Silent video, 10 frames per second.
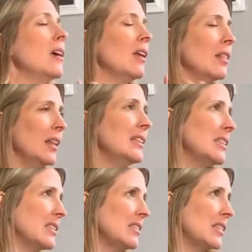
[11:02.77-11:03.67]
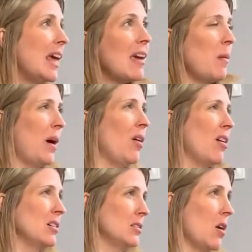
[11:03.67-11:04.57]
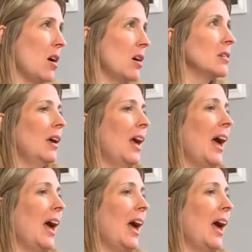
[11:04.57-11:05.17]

Let's think about our dogs